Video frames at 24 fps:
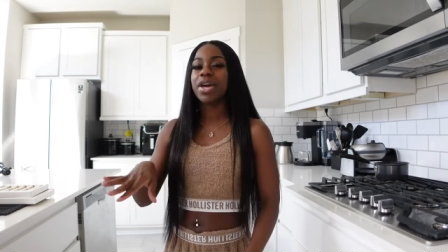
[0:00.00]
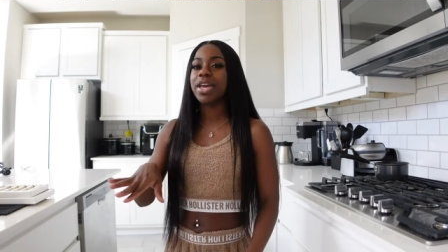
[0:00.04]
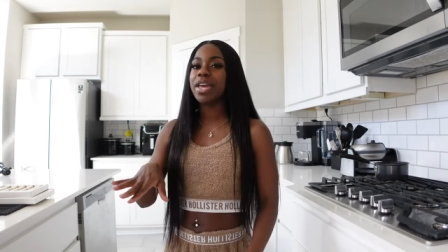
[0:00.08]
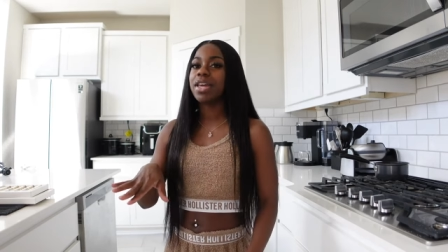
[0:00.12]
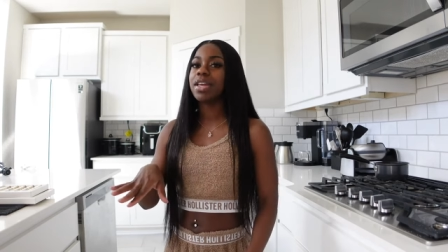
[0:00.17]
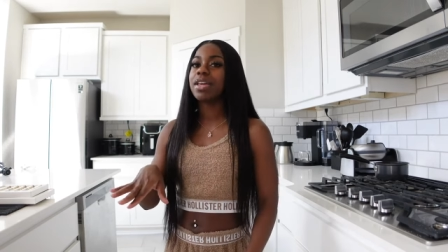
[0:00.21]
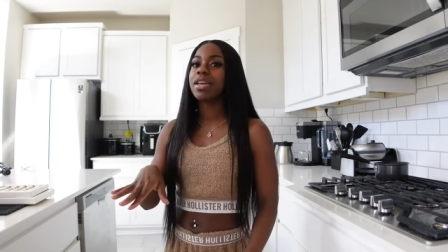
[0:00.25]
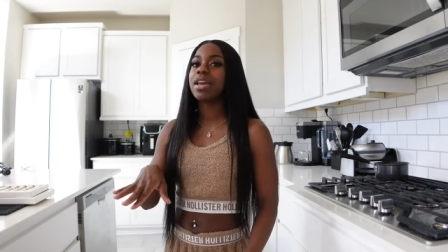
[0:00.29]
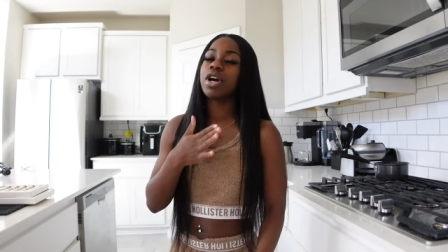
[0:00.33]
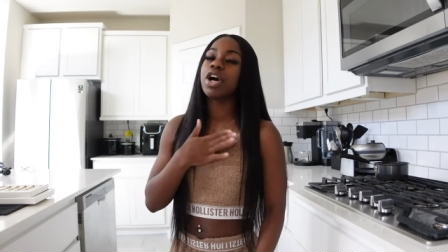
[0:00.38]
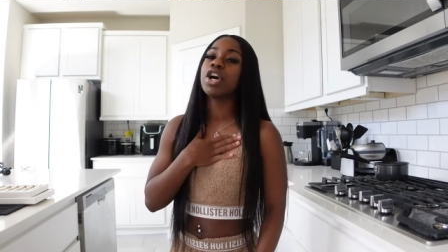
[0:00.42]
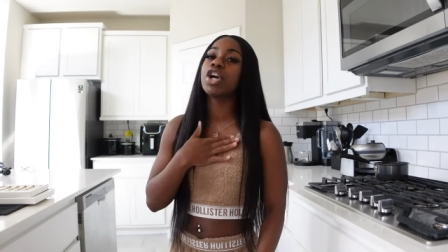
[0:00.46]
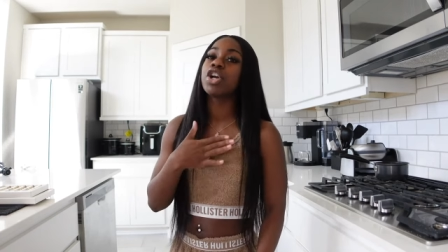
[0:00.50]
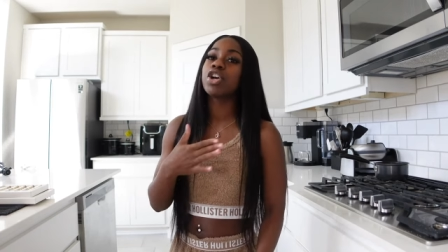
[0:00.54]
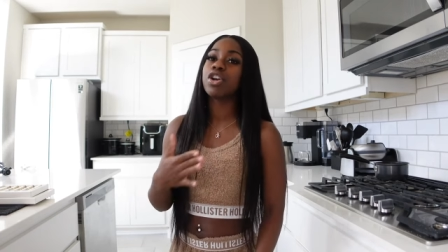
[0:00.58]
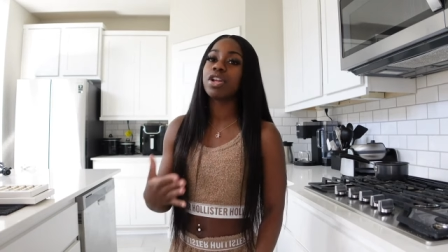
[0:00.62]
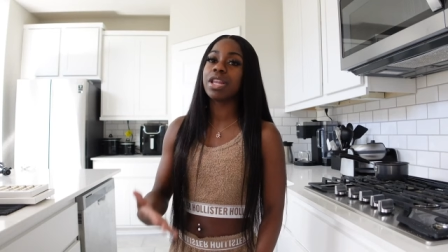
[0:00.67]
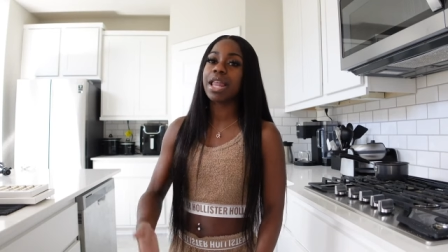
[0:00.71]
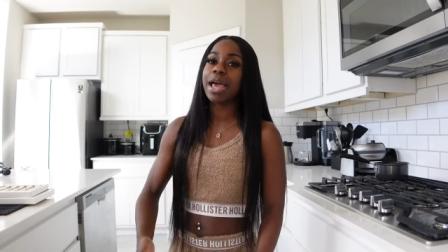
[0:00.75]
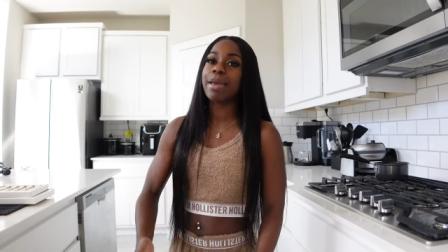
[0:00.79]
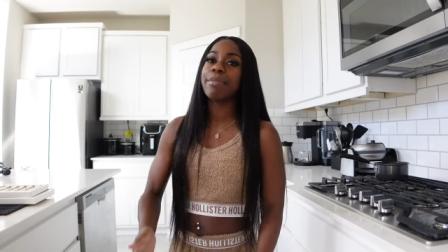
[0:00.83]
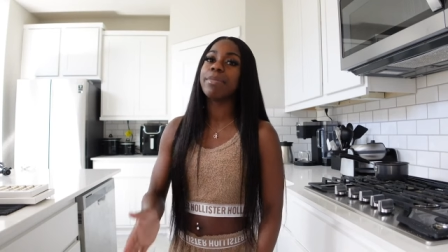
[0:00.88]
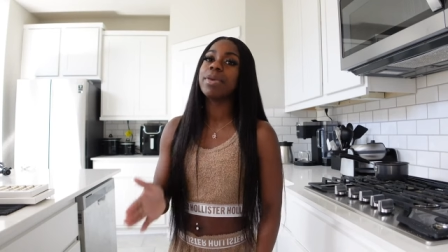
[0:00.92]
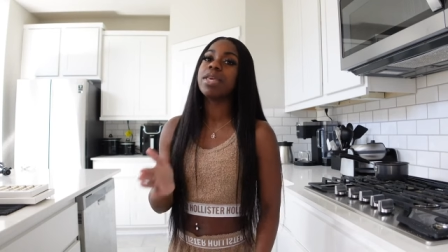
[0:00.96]
But a
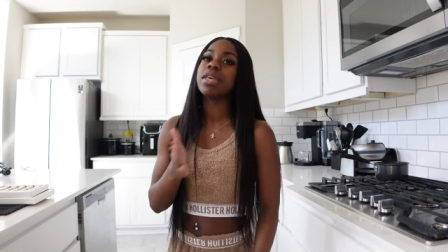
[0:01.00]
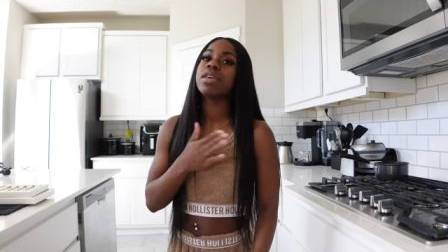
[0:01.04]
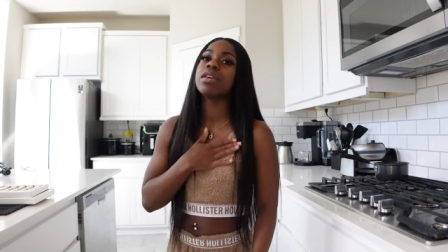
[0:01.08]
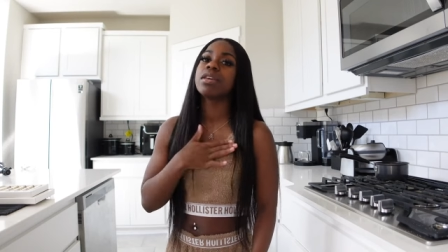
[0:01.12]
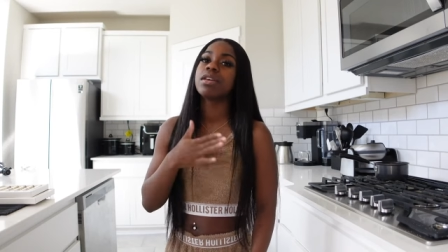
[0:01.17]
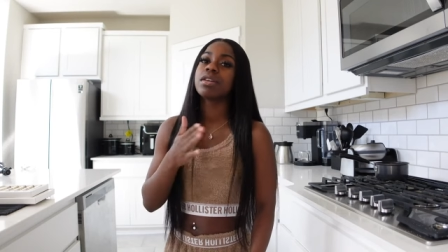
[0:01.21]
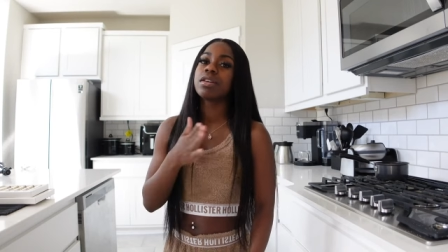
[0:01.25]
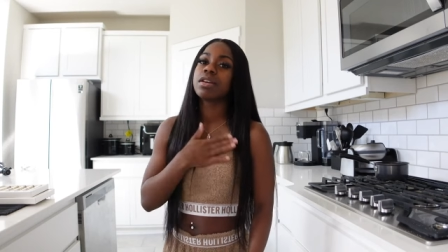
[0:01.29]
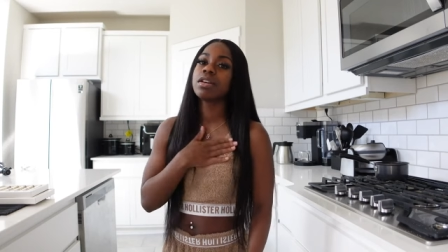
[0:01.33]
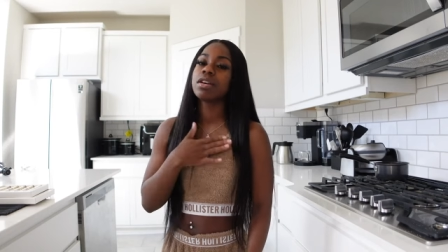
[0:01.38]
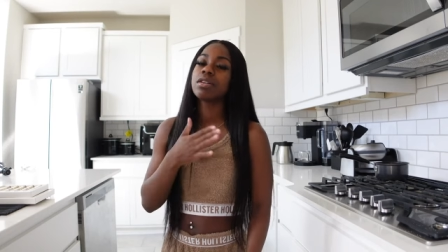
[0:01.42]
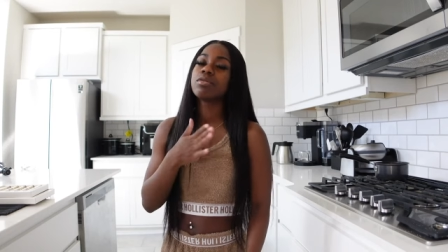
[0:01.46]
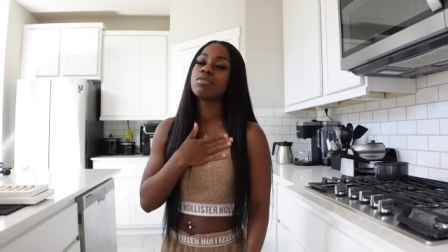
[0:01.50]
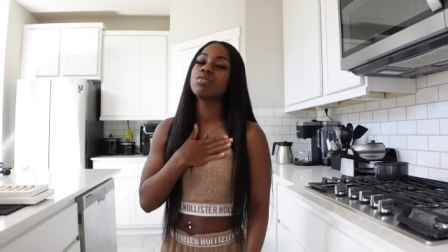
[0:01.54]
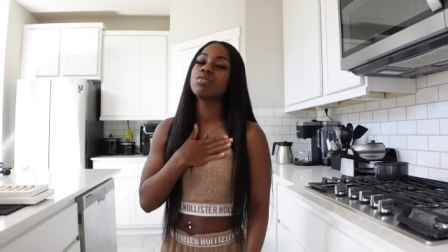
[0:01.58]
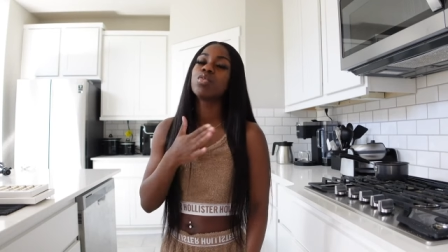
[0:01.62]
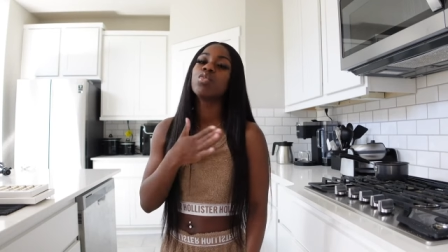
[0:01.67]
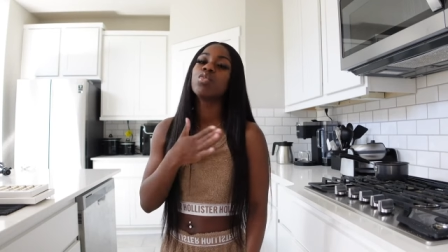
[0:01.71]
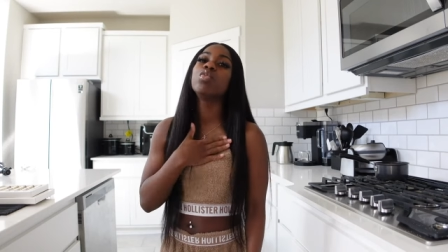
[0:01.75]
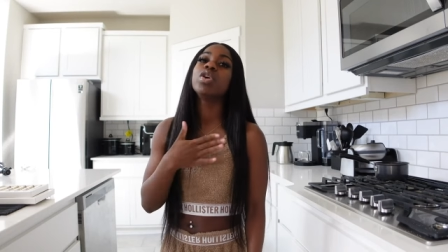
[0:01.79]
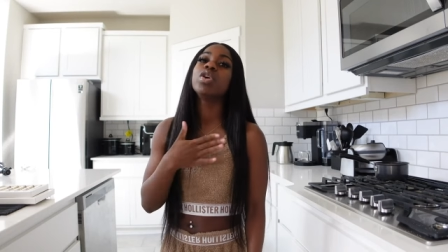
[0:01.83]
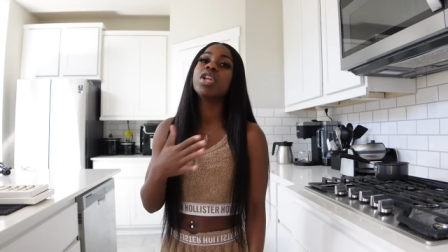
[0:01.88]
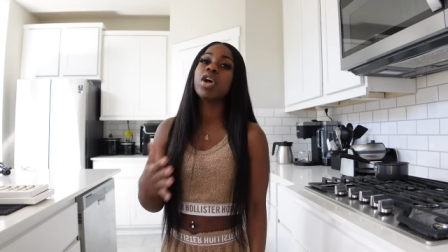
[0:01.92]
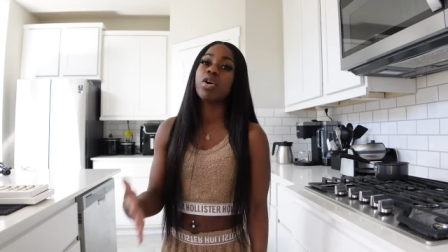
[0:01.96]
girl like me,
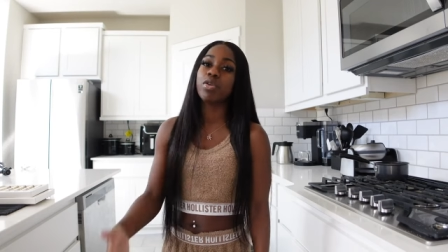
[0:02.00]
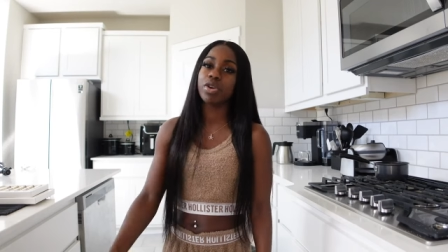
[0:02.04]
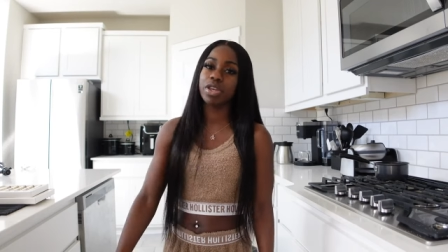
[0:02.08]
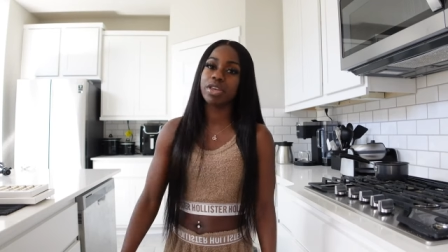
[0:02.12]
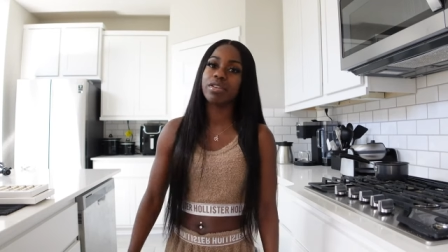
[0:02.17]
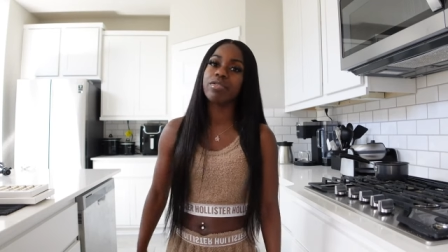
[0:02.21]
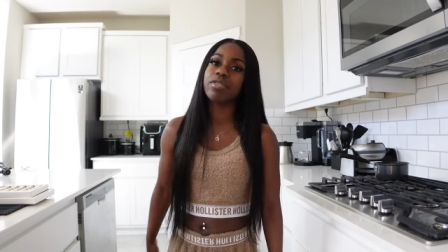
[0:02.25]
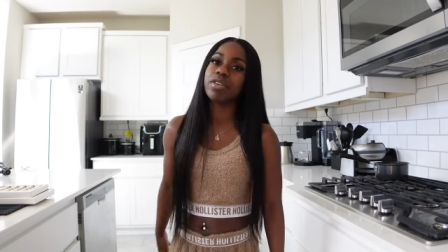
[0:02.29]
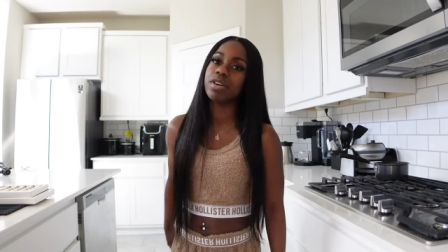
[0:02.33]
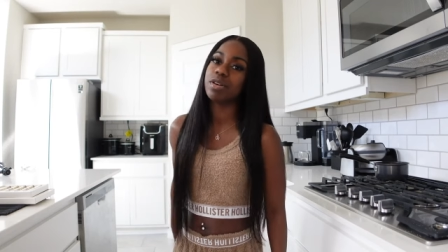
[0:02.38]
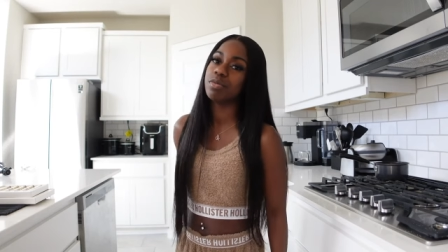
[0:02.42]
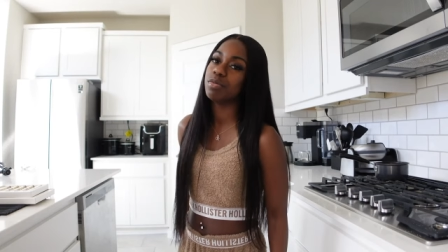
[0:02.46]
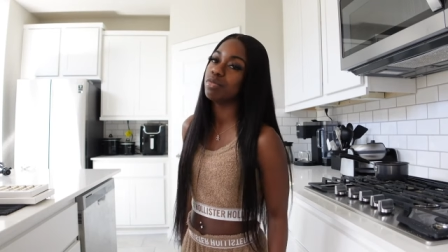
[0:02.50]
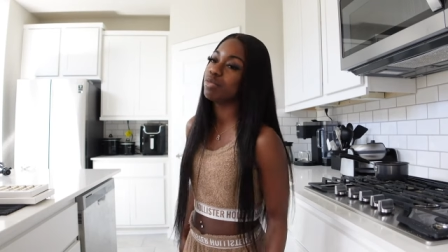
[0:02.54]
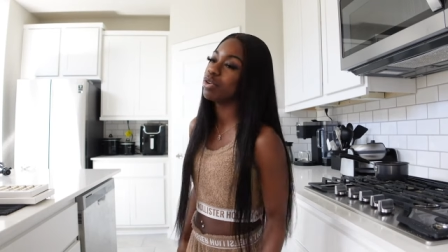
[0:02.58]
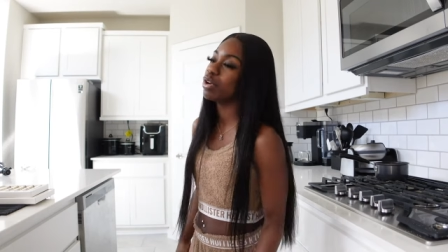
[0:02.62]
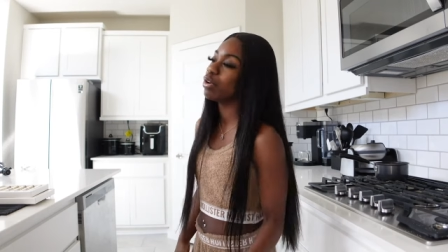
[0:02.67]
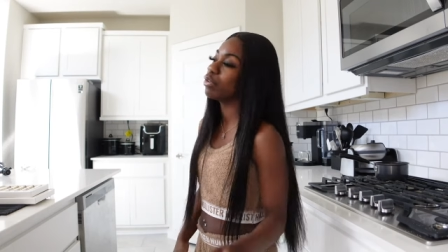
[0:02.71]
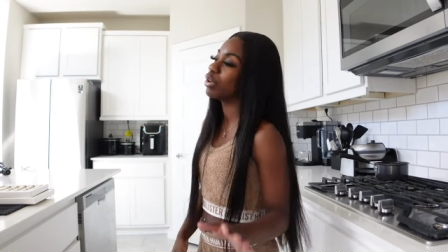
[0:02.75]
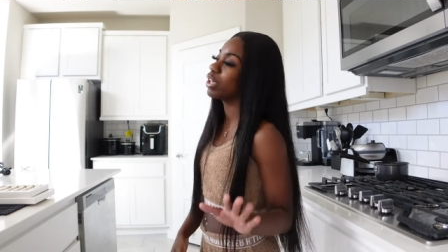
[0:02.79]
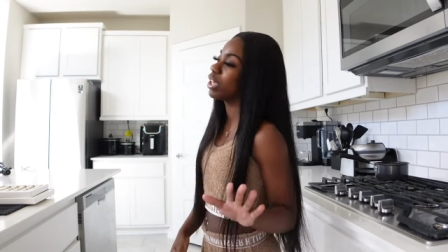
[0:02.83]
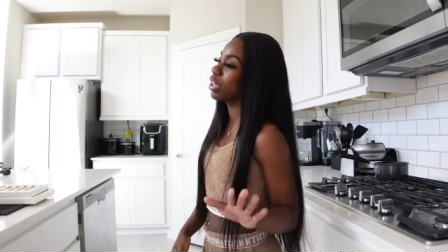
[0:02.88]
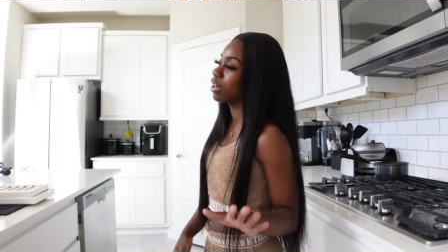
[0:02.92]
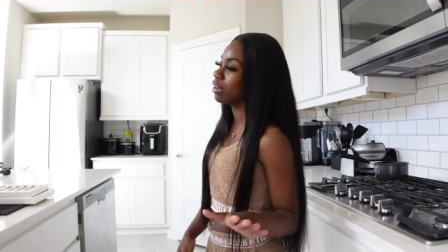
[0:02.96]
we don't give up. We
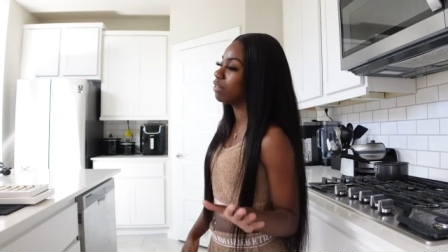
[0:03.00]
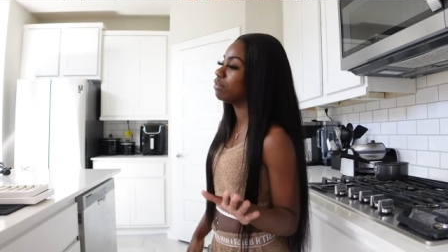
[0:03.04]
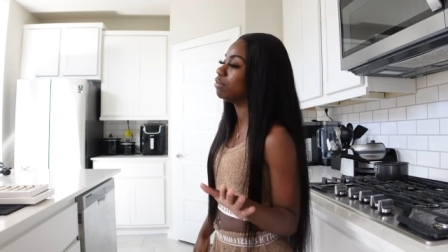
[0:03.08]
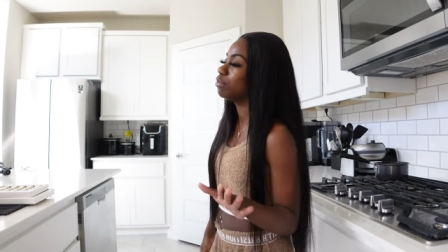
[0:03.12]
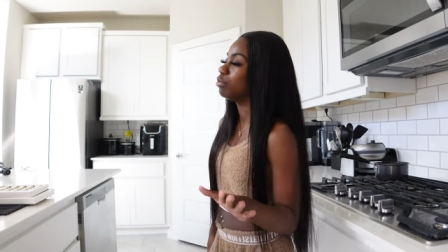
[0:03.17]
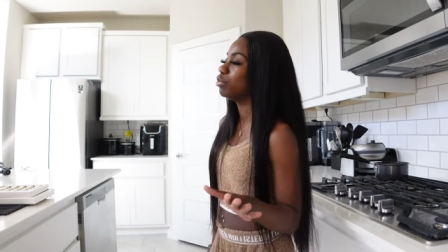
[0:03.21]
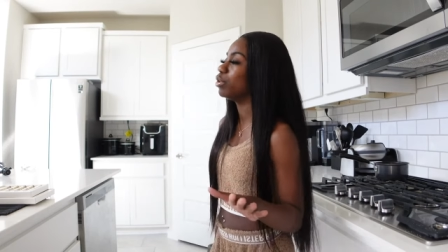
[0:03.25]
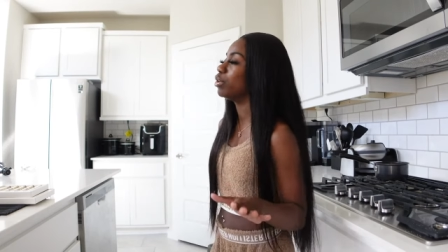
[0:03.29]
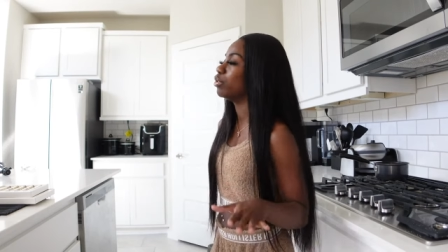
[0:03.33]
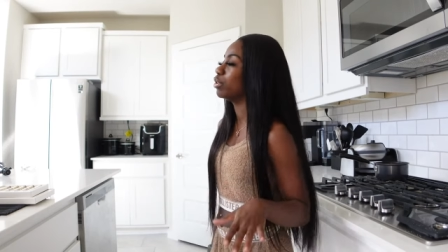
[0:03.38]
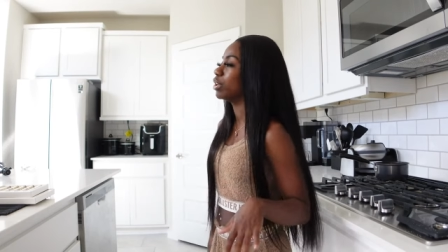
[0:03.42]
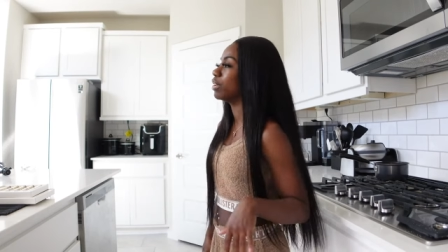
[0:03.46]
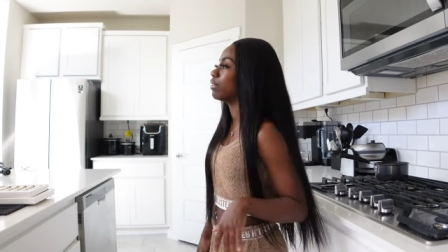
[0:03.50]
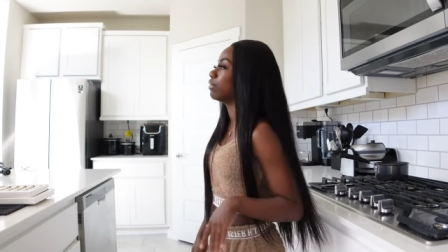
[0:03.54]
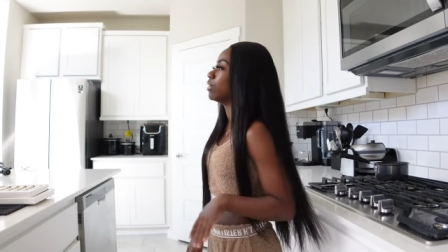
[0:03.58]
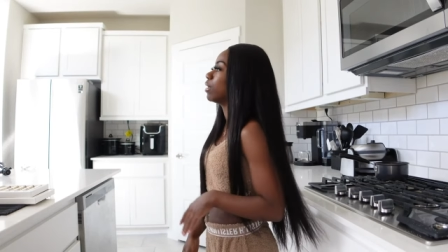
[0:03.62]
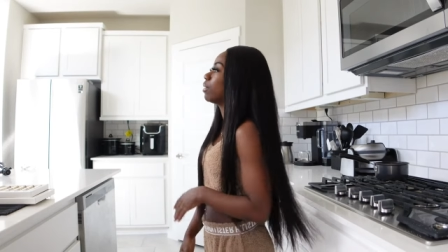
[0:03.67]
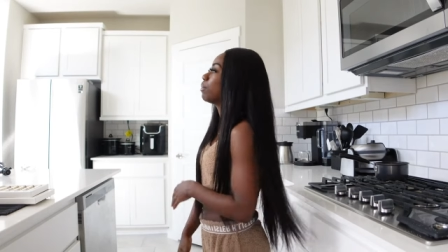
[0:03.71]
don't get up. We don't give